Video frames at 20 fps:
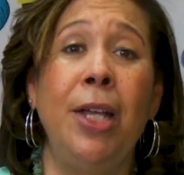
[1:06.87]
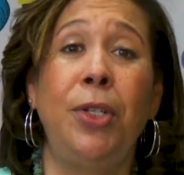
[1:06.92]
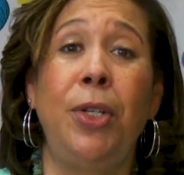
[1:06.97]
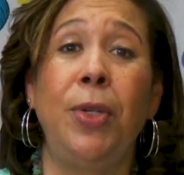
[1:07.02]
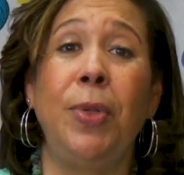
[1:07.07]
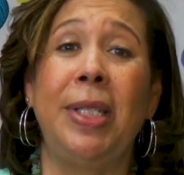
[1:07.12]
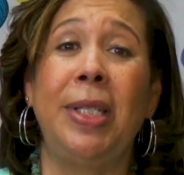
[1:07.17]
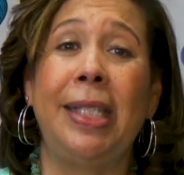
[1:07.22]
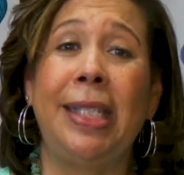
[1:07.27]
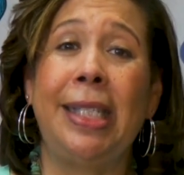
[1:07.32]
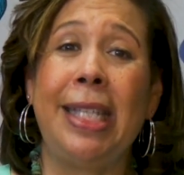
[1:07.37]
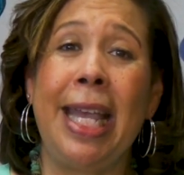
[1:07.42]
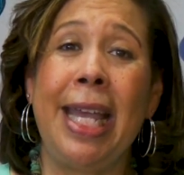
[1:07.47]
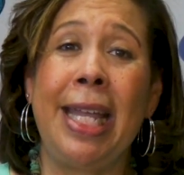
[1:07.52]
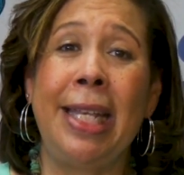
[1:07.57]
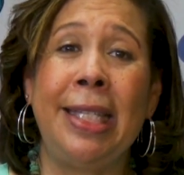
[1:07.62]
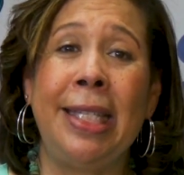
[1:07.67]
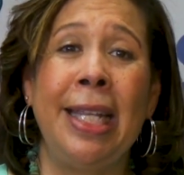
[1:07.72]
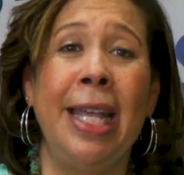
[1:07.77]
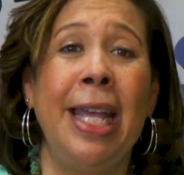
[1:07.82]
to
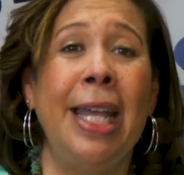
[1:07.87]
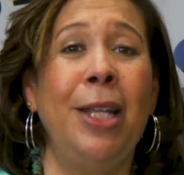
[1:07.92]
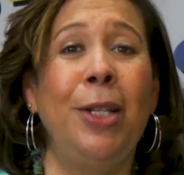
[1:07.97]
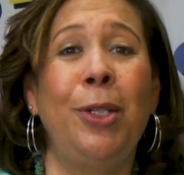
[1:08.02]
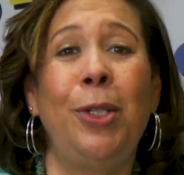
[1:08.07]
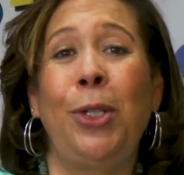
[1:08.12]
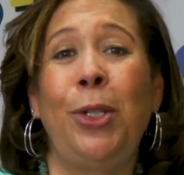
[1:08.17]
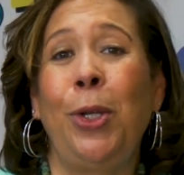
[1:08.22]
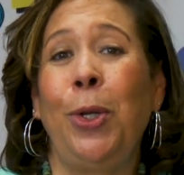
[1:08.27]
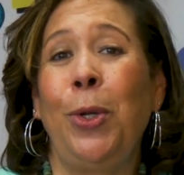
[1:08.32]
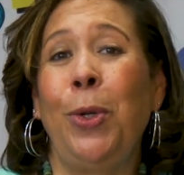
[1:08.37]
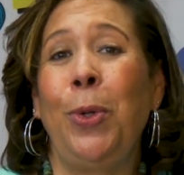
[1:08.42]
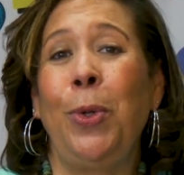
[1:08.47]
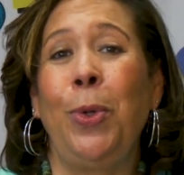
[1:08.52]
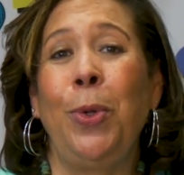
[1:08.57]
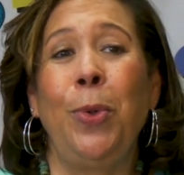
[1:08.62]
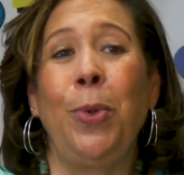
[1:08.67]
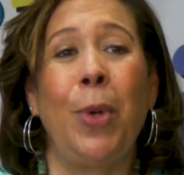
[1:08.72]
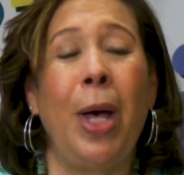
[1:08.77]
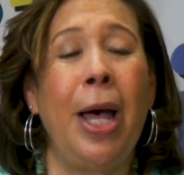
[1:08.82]
sit,
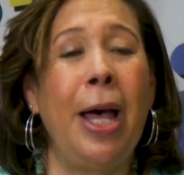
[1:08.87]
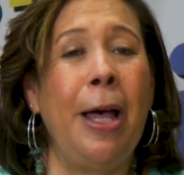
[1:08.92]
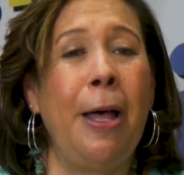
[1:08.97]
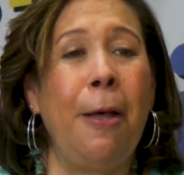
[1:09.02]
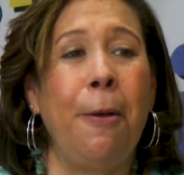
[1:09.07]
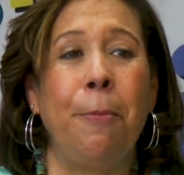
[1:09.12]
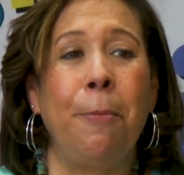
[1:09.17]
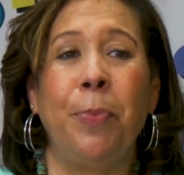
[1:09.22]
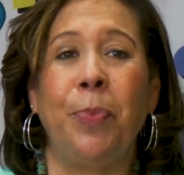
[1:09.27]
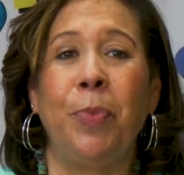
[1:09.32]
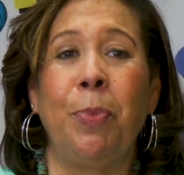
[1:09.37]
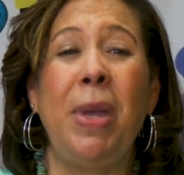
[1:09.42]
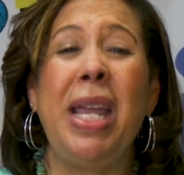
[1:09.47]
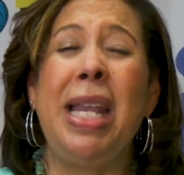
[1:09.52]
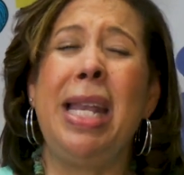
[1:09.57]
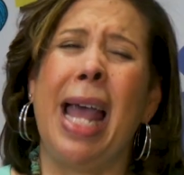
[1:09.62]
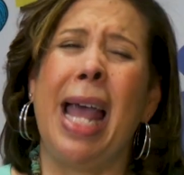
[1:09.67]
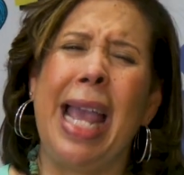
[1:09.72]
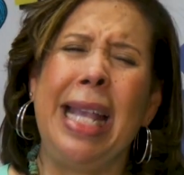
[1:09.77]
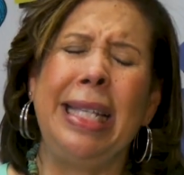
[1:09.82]
to um, be
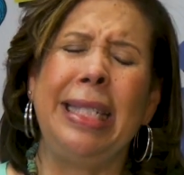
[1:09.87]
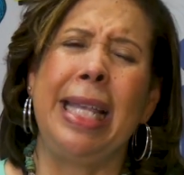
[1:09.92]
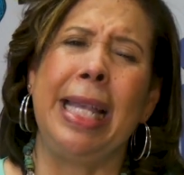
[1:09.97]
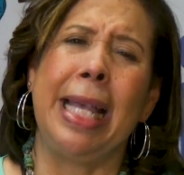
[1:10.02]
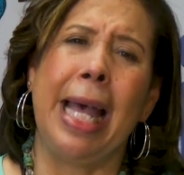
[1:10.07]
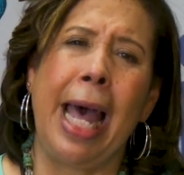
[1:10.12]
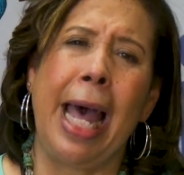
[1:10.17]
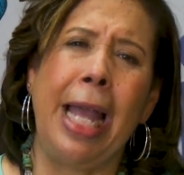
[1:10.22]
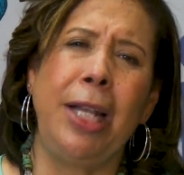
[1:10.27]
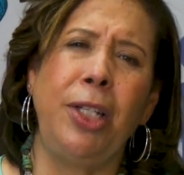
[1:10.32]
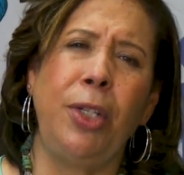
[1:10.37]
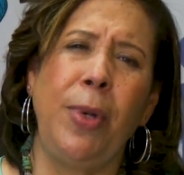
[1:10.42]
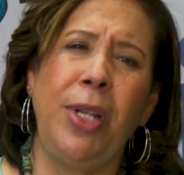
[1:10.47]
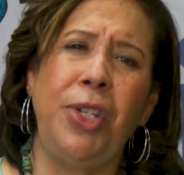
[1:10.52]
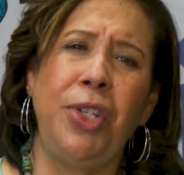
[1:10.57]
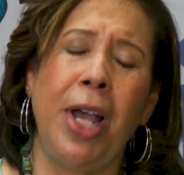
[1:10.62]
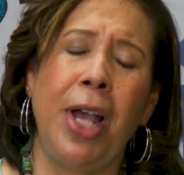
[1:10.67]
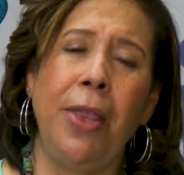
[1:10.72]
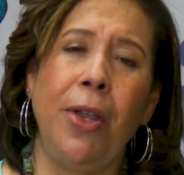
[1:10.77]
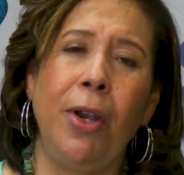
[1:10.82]
nice and kind to
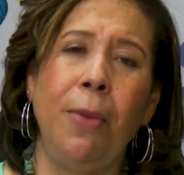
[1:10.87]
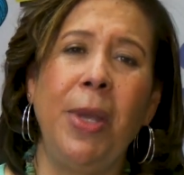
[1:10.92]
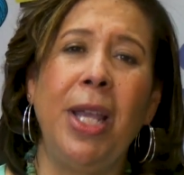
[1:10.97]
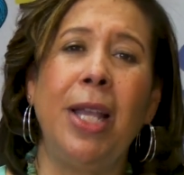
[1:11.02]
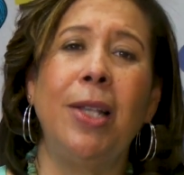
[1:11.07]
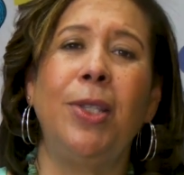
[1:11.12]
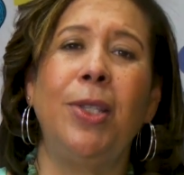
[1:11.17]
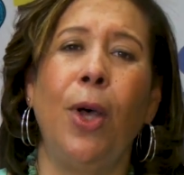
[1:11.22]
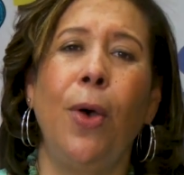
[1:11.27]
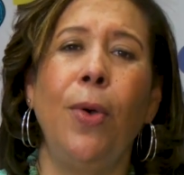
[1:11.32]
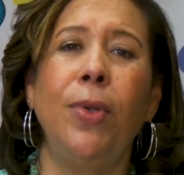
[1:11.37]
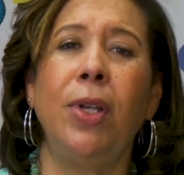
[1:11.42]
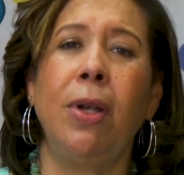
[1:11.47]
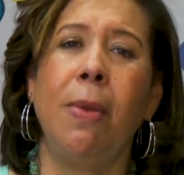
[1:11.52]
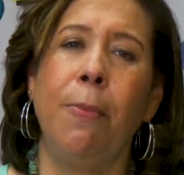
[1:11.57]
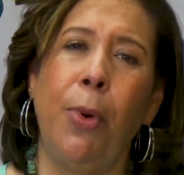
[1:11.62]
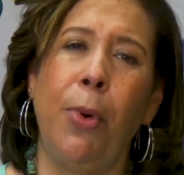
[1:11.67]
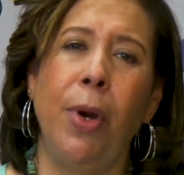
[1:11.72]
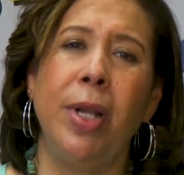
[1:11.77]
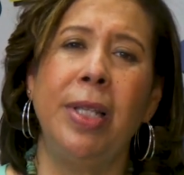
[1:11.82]
each other, because those are
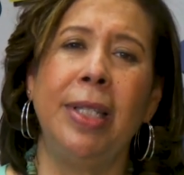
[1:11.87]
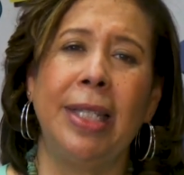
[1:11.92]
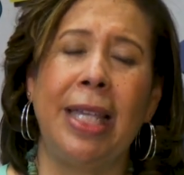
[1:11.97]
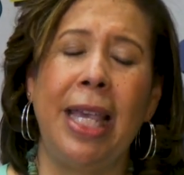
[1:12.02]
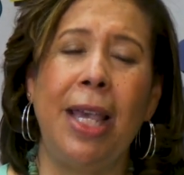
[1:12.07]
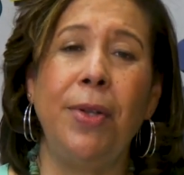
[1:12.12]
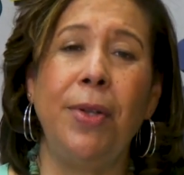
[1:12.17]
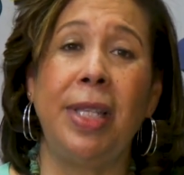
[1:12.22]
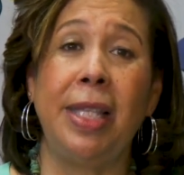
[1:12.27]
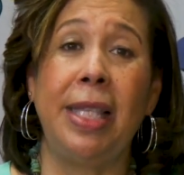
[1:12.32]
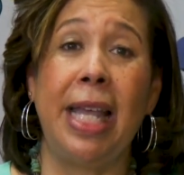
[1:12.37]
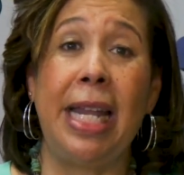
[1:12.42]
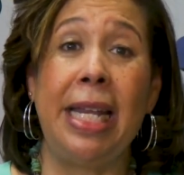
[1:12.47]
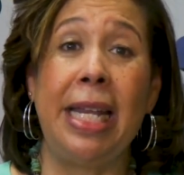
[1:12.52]
important skills that they